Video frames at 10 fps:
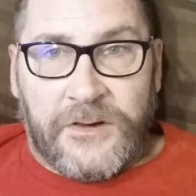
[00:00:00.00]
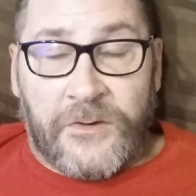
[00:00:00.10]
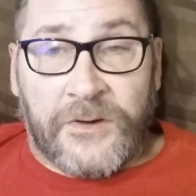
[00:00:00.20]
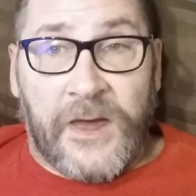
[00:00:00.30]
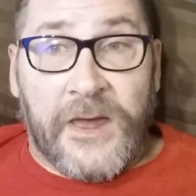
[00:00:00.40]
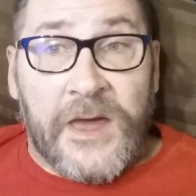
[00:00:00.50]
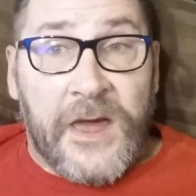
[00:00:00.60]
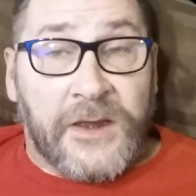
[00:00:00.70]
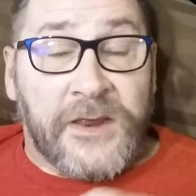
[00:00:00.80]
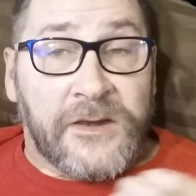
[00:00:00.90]
Okay.
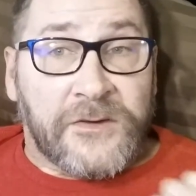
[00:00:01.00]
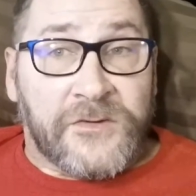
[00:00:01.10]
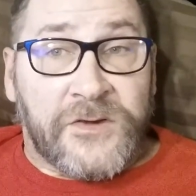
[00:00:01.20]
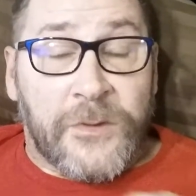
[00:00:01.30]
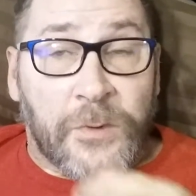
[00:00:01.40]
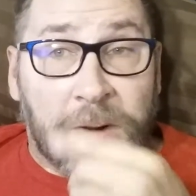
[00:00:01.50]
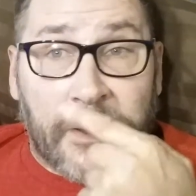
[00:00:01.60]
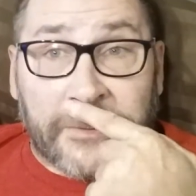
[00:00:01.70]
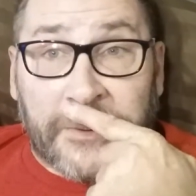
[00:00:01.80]
And then she would have